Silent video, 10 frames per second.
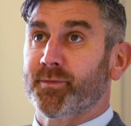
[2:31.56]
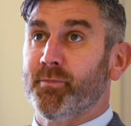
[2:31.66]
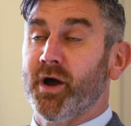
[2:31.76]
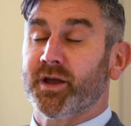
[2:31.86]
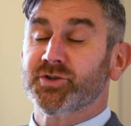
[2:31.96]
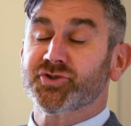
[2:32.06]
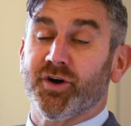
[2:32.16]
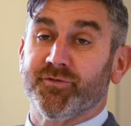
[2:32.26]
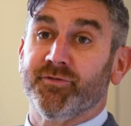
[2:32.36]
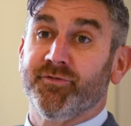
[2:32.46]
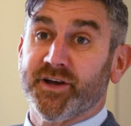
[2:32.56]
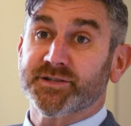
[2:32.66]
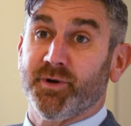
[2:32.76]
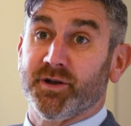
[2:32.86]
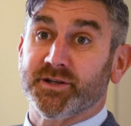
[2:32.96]
Mike and John from
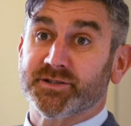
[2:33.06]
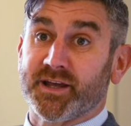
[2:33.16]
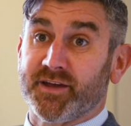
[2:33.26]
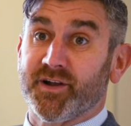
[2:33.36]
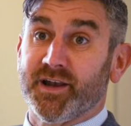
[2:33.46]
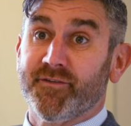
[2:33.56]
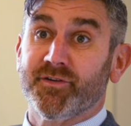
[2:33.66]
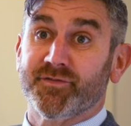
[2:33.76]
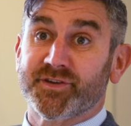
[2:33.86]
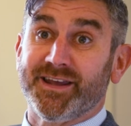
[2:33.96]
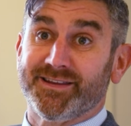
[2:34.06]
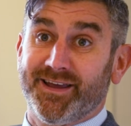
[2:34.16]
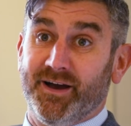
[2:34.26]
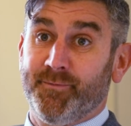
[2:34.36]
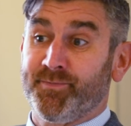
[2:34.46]
Fest Buddies, they give a level of
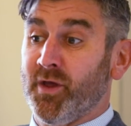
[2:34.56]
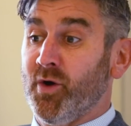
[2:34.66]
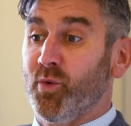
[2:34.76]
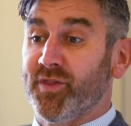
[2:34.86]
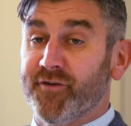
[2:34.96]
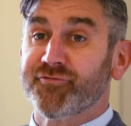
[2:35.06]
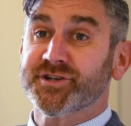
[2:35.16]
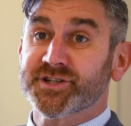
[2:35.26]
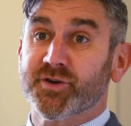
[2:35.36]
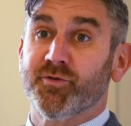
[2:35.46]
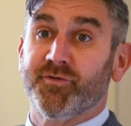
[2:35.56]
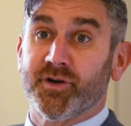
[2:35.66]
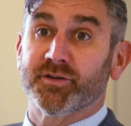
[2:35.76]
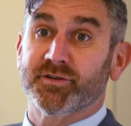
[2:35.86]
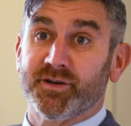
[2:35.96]
detail with every single
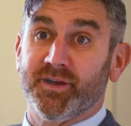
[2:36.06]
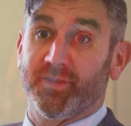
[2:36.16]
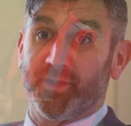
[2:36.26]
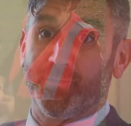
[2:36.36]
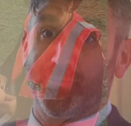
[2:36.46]
volunteer that they